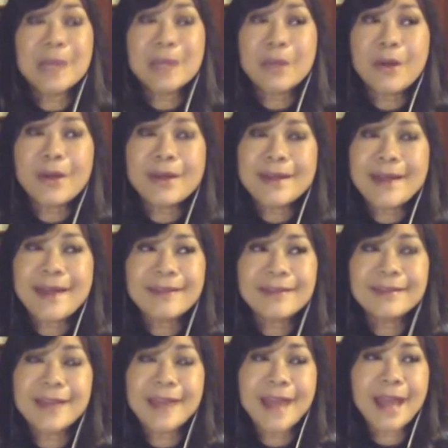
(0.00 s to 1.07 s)
But on
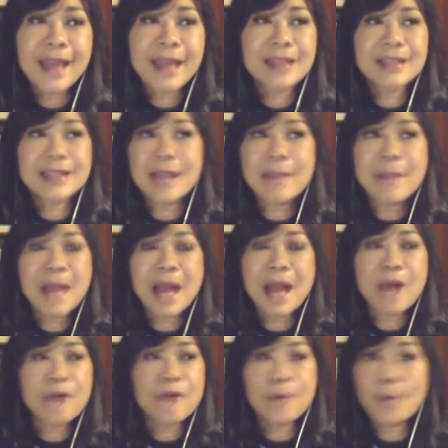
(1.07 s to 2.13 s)
that day,
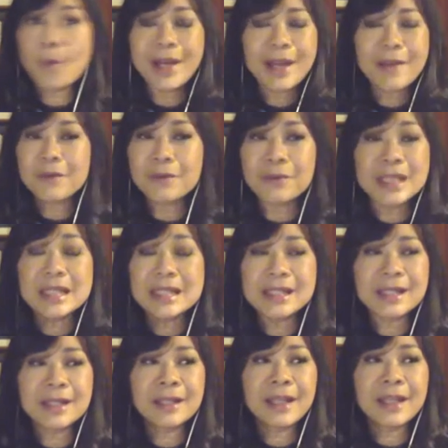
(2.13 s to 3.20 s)
somehow for whatever
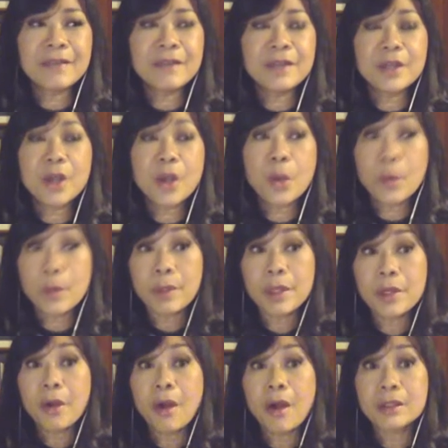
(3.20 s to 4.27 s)
reason, even though we
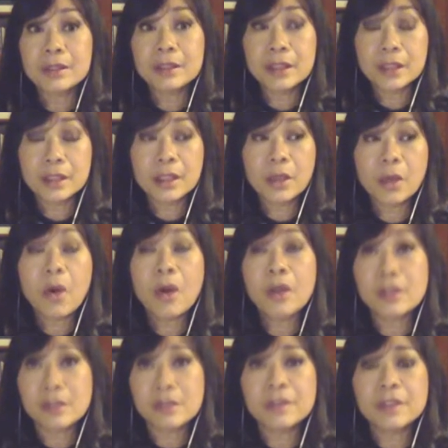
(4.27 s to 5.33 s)
were not the
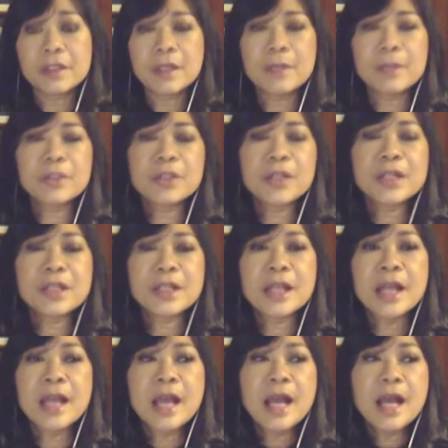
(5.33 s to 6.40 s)
cause of the
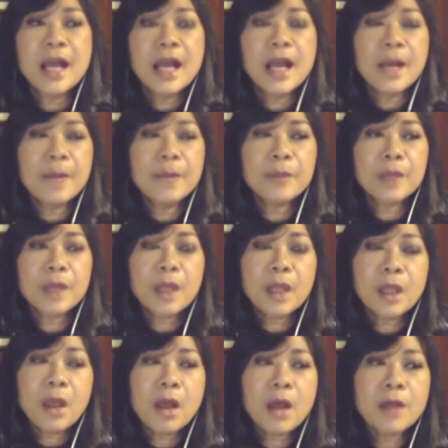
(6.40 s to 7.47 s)
demonstration,
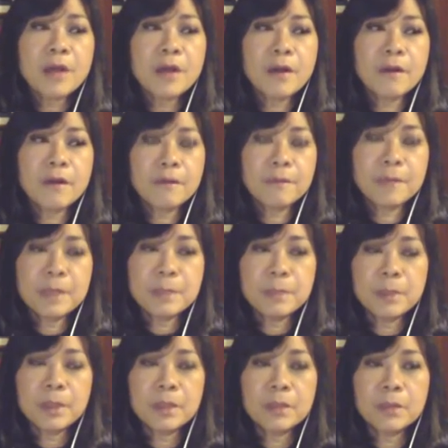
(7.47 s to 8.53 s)
a lot of
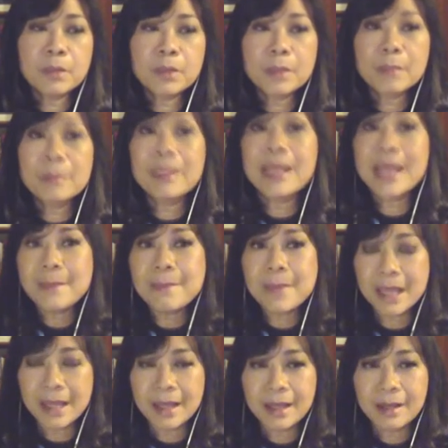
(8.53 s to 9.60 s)
people were
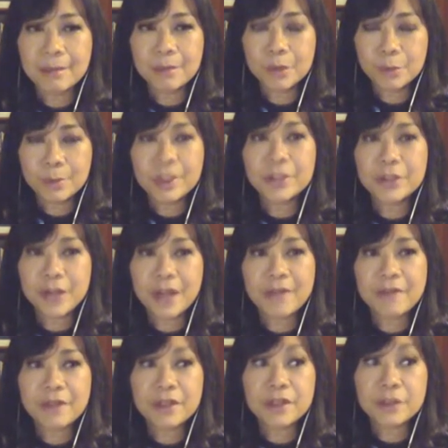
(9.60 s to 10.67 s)
blaming Bluebird
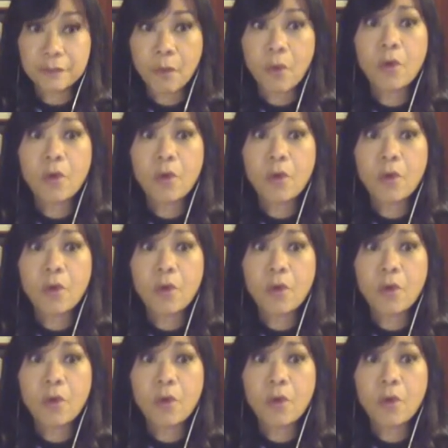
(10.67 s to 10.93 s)
drivers